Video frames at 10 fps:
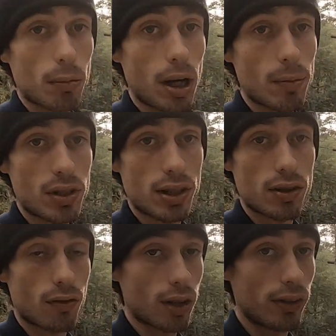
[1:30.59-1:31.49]
of my
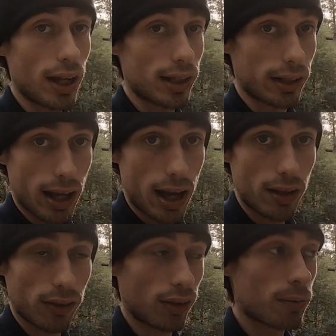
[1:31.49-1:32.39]
machines runs out of
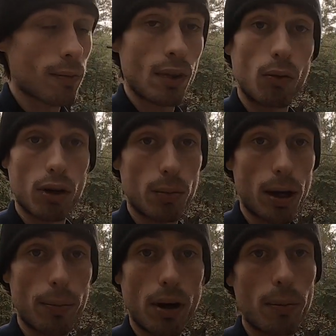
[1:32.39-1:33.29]
gas, one of
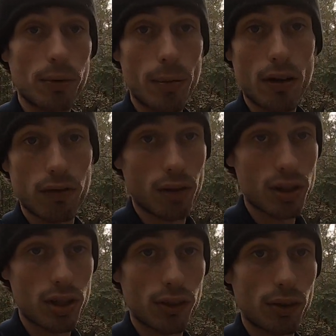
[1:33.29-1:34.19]
my pumps
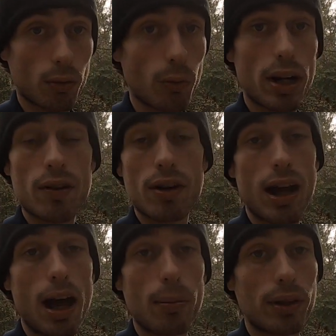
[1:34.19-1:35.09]
malfunctions, whatever
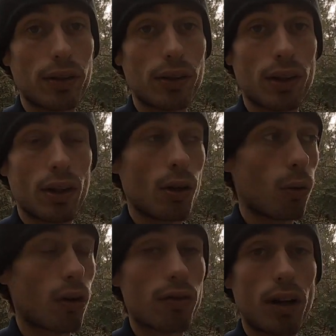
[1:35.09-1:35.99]
happens,
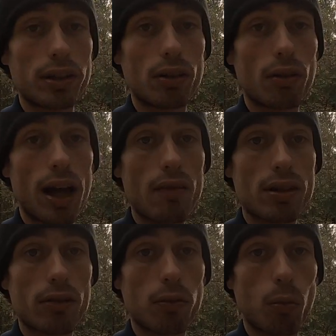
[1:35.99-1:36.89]
or if I don't have
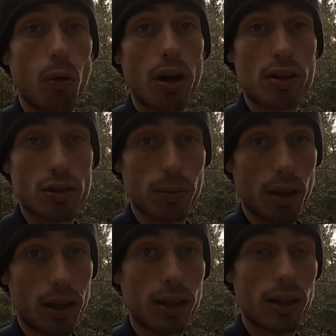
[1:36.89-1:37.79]
enough water
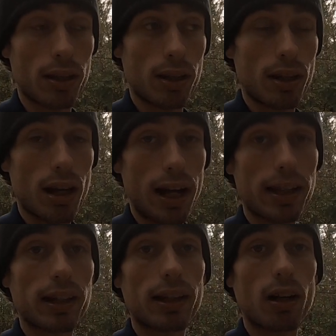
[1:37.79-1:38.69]
supply, I
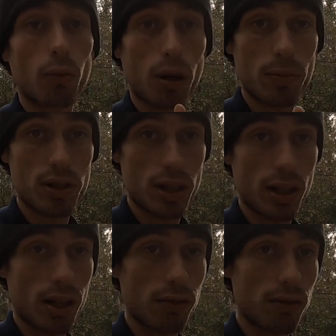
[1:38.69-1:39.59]
can cut one machine
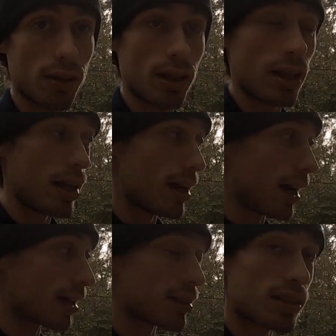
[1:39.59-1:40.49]
off and
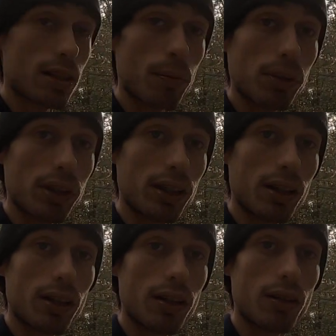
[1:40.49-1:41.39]
I can simply
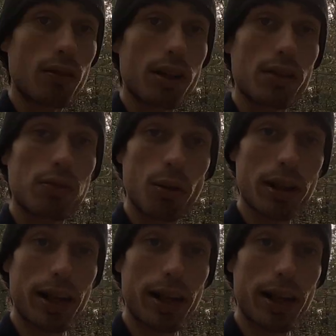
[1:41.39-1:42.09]
run 4